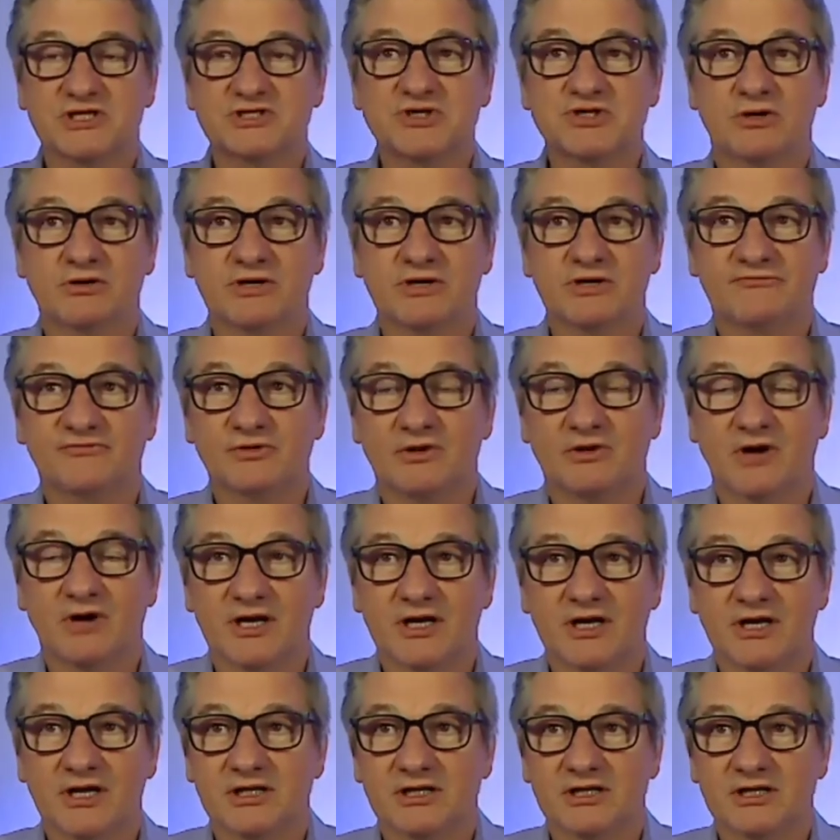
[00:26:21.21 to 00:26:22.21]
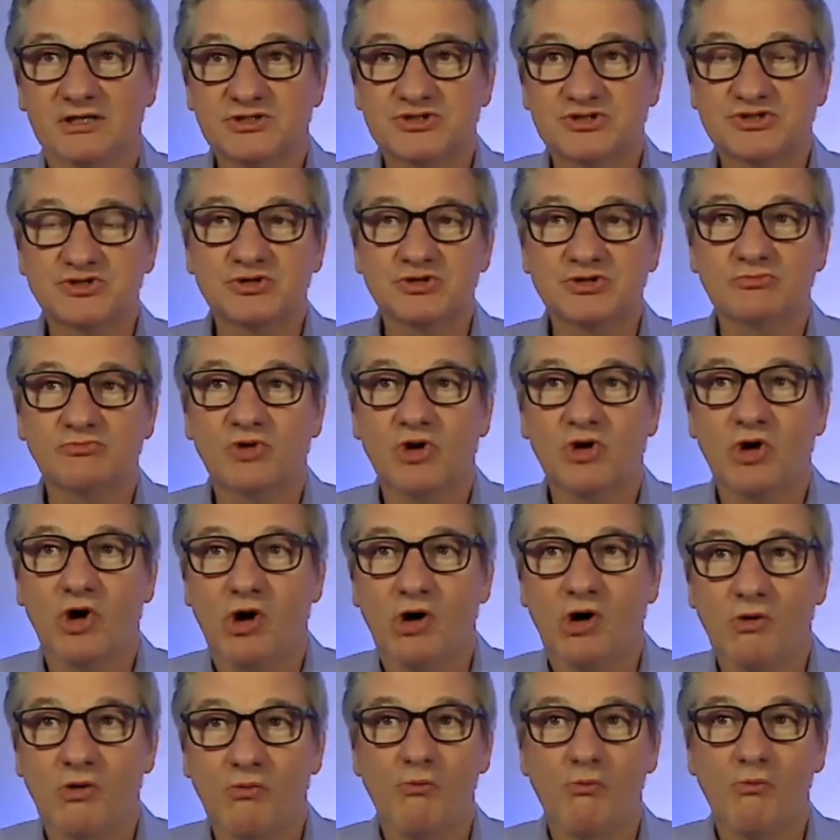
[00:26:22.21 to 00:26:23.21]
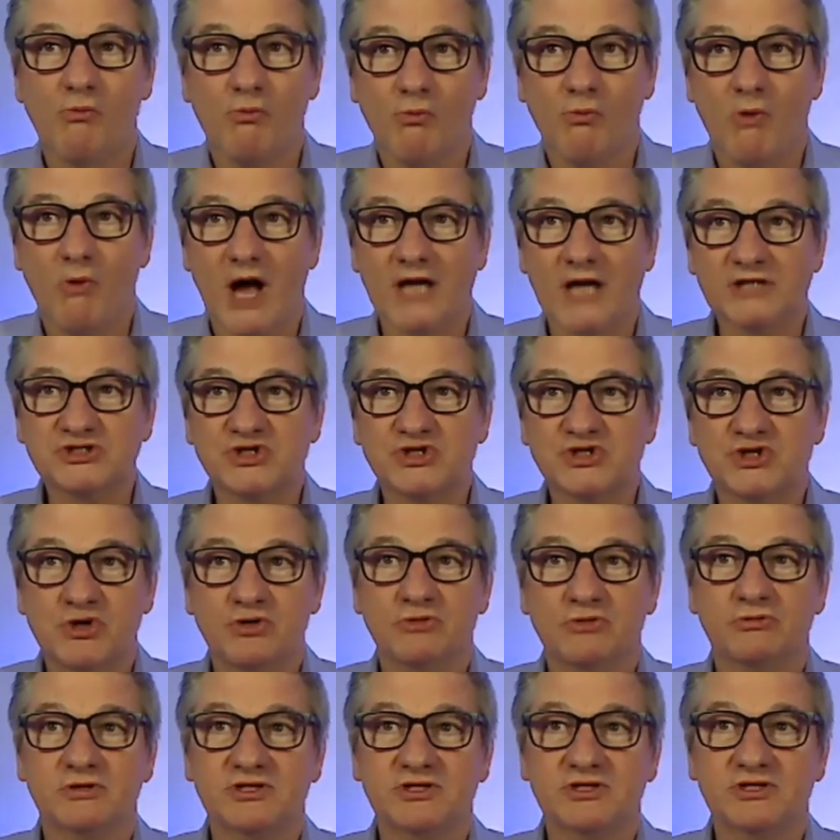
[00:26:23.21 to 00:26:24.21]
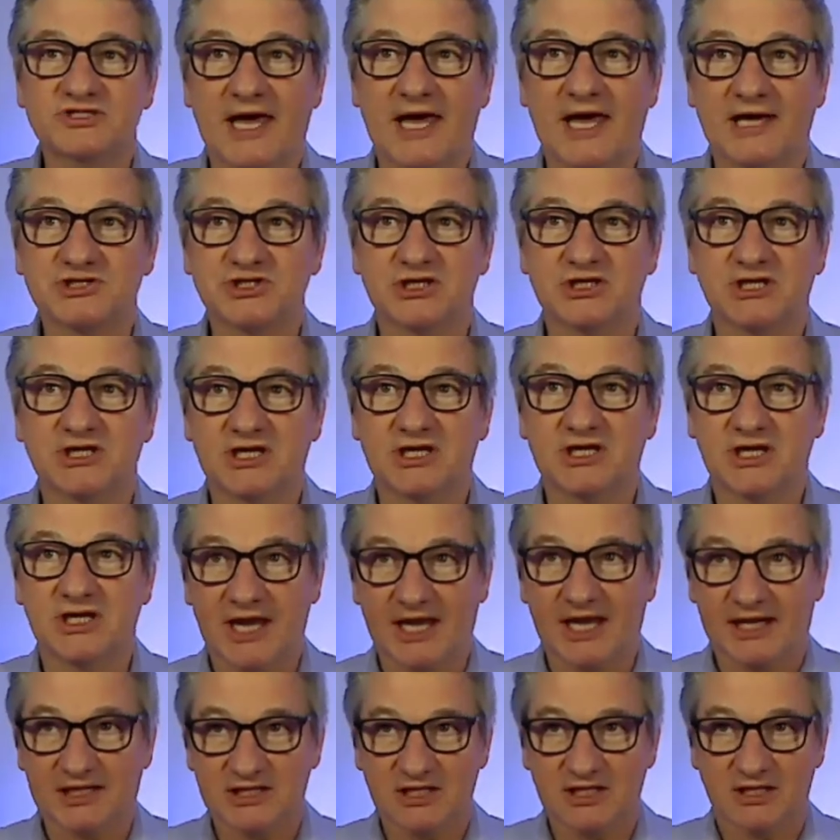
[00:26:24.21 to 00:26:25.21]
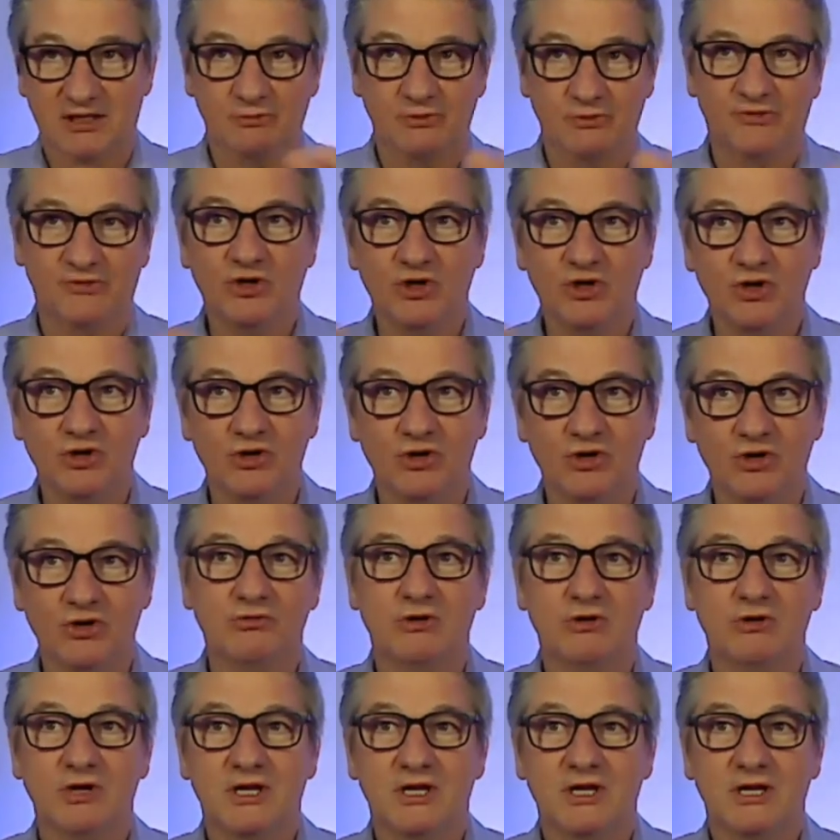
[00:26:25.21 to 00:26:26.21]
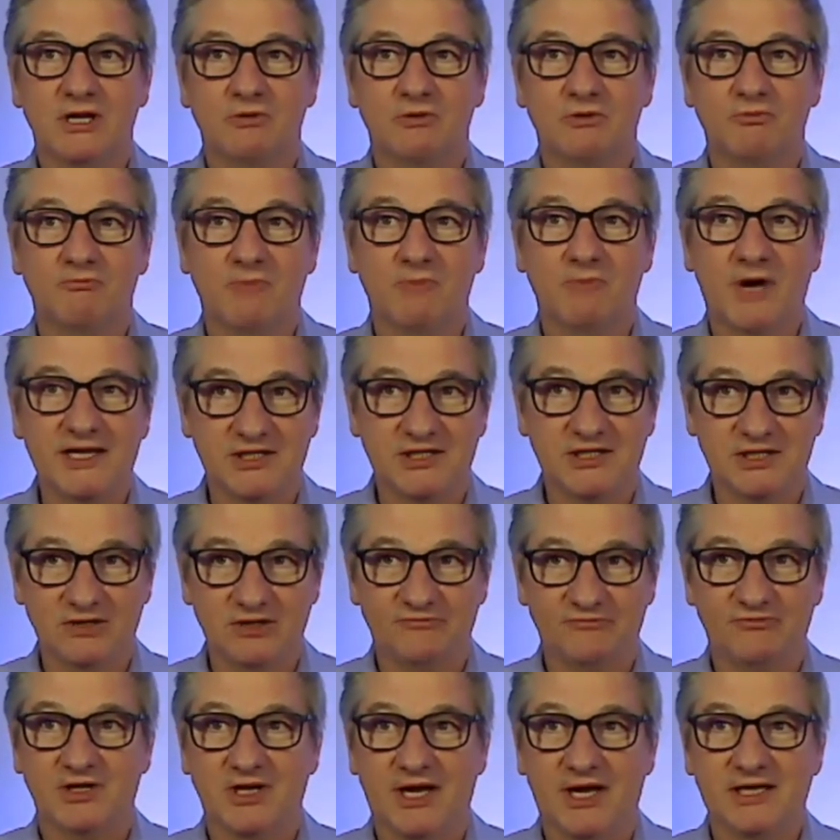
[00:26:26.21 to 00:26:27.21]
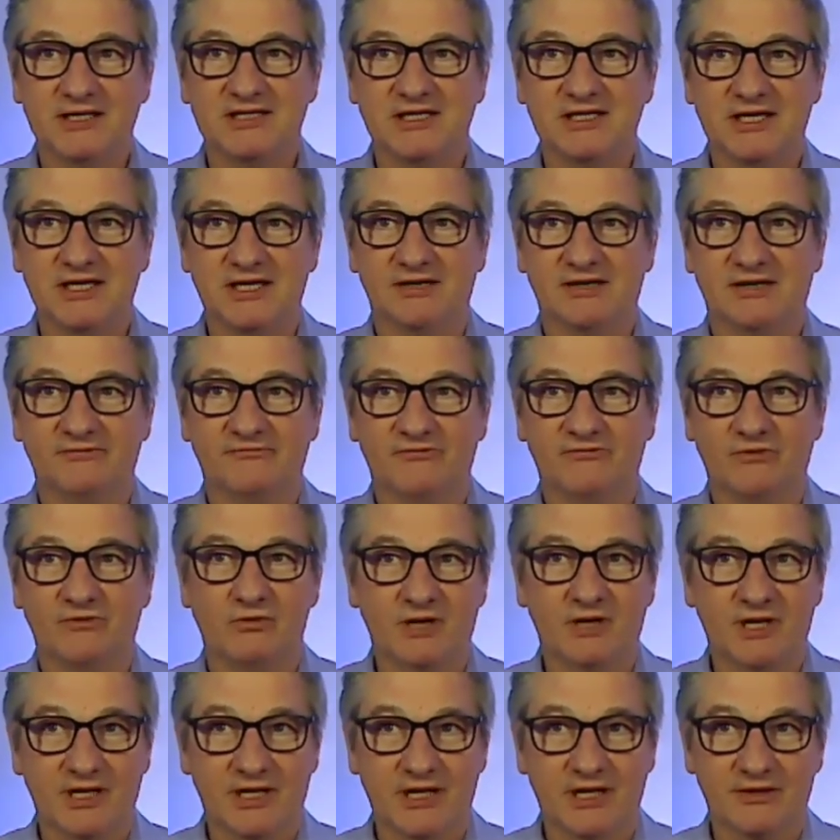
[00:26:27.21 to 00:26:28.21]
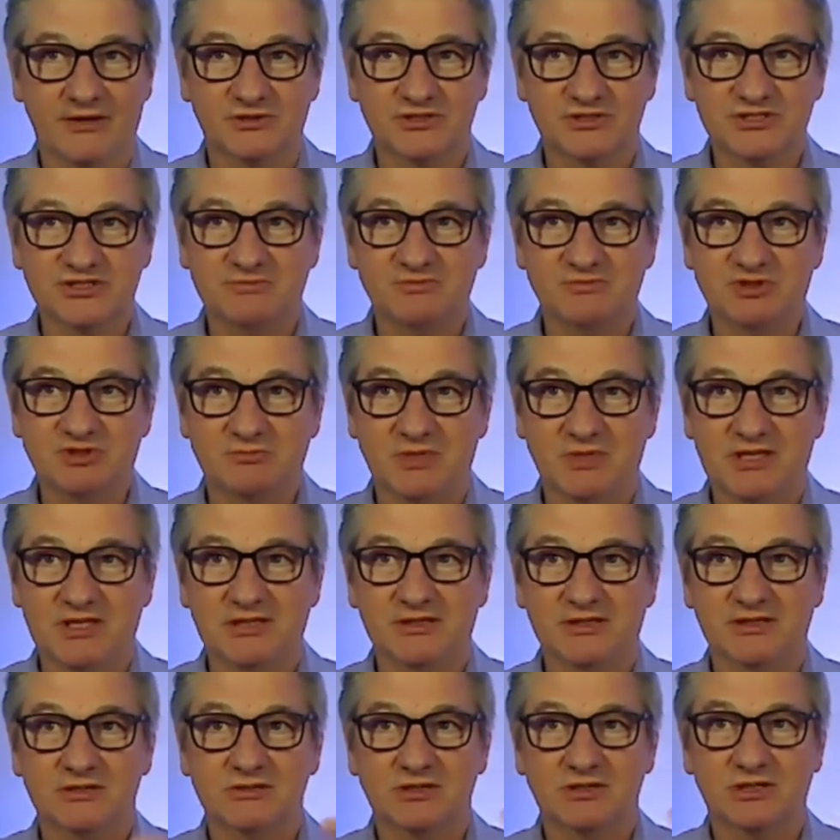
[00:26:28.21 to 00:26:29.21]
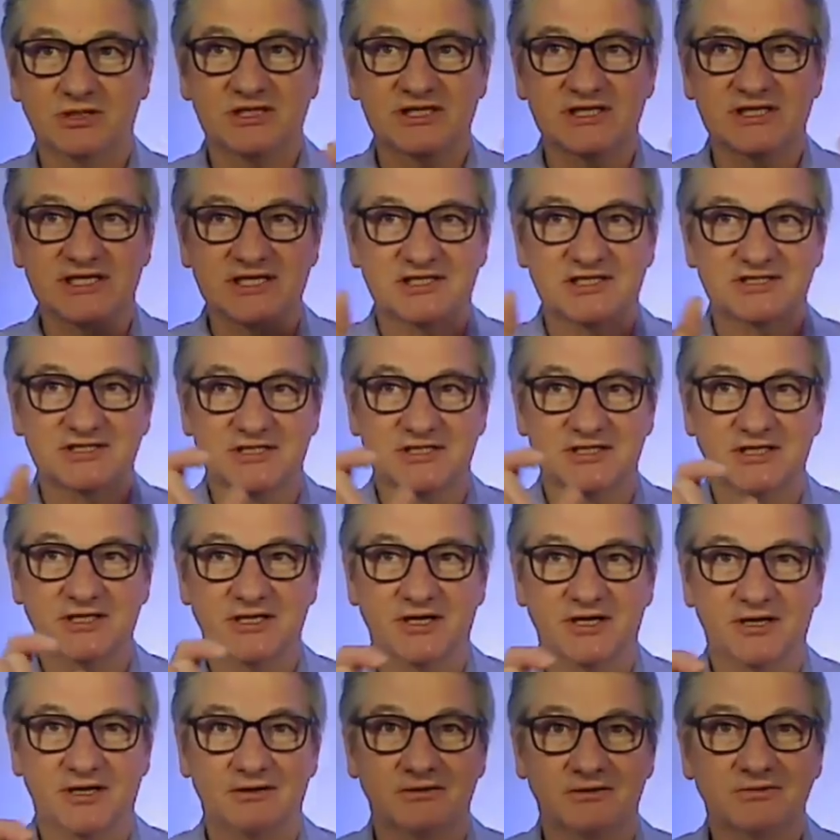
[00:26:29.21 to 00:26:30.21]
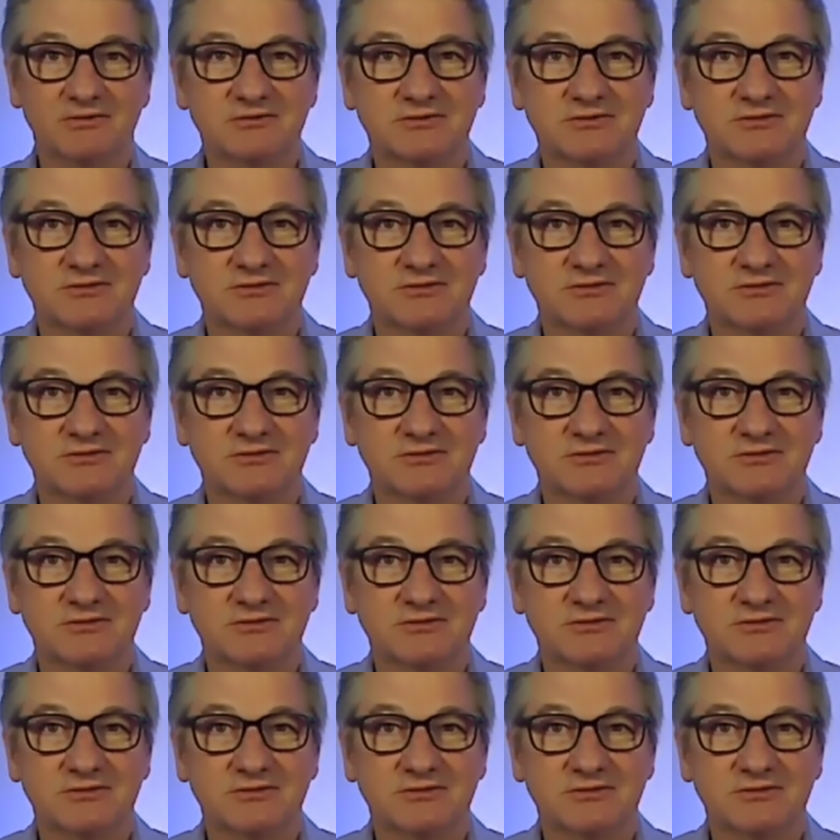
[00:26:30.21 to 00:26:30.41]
So if you're on a Zoom call, watch who is actually connecting with who. Might give you an idea of, okay, there seem to be little cliques in here.